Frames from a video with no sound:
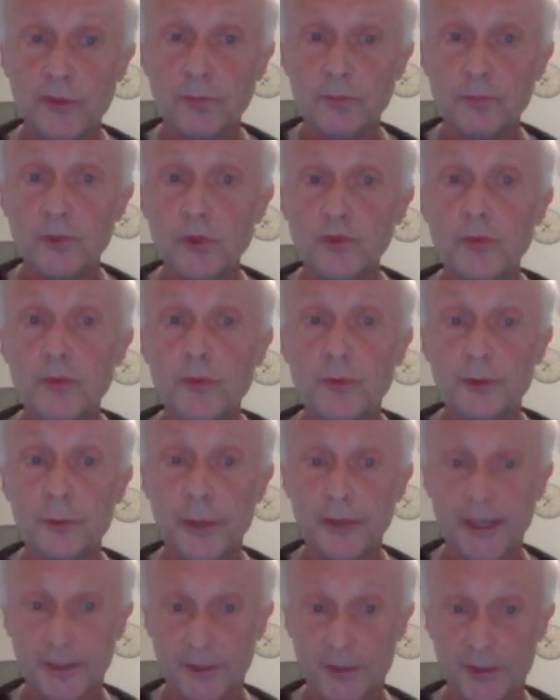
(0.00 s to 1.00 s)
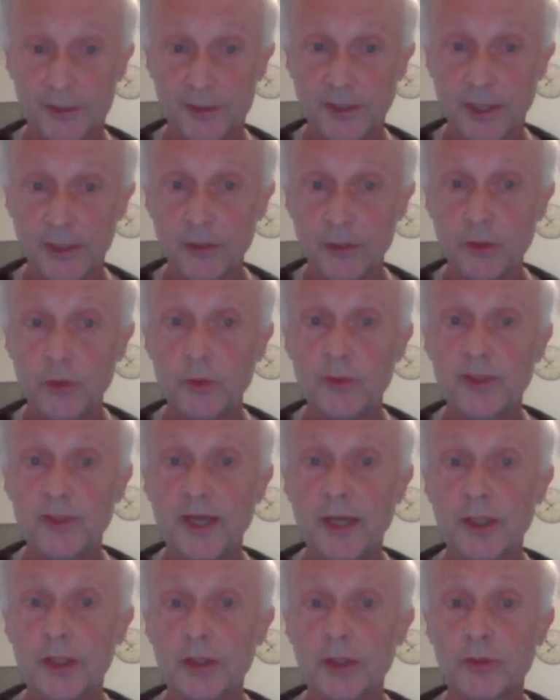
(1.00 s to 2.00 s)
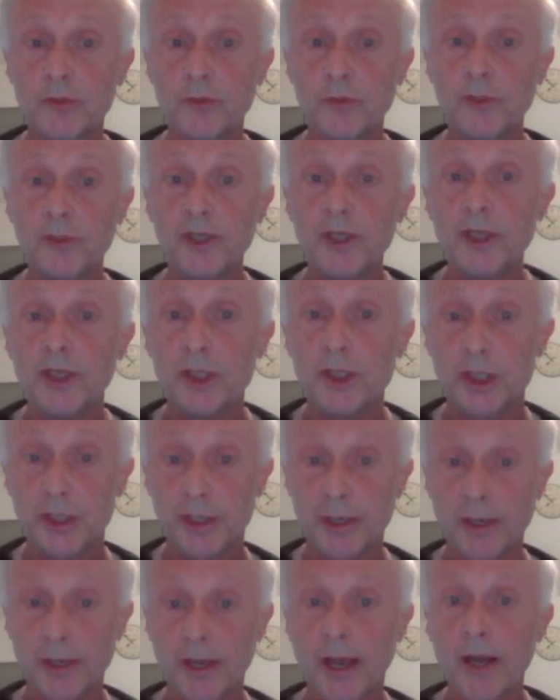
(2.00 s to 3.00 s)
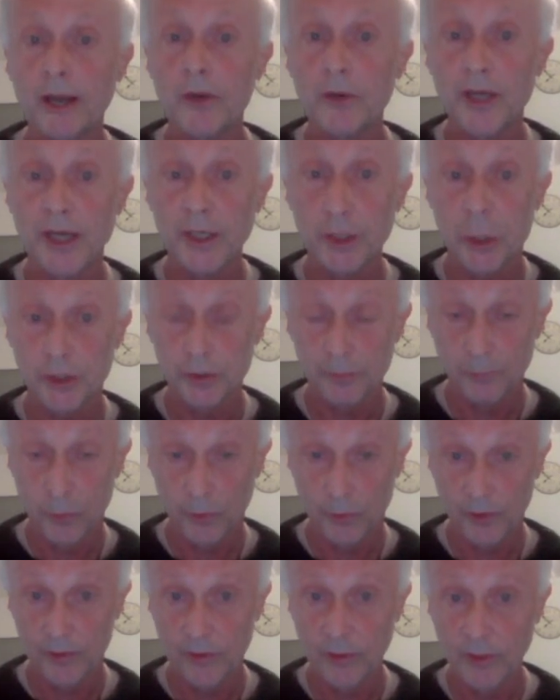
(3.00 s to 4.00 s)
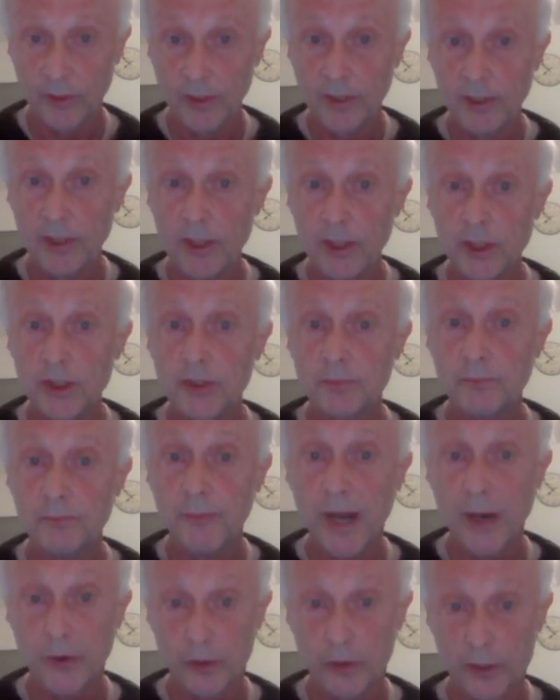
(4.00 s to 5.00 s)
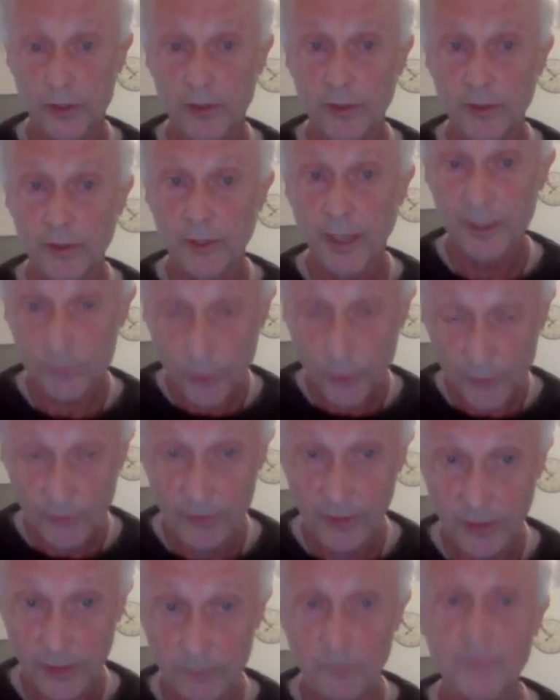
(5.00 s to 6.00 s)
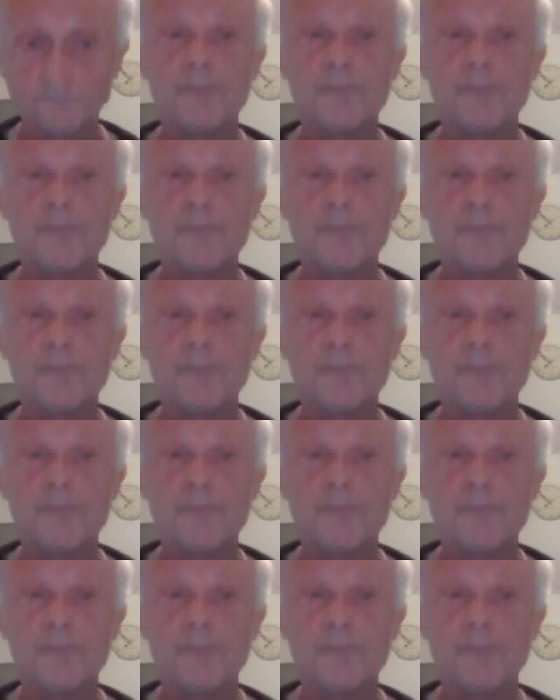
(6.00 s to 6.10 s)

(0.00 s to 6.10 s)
a pseudo address that you attach to each allocation point, each malloc at runtime.